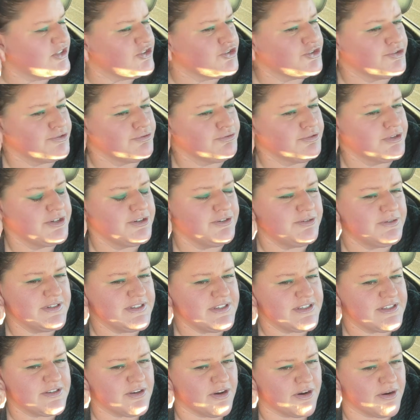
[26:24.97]
true
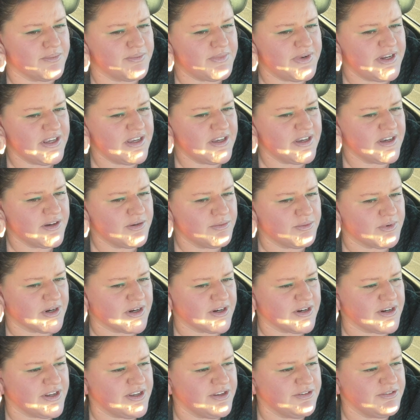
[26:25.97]
insomnia, where
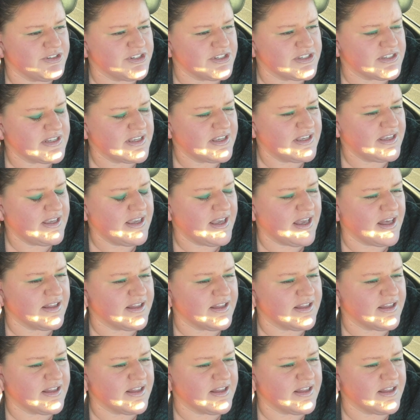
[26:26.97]
you just can't,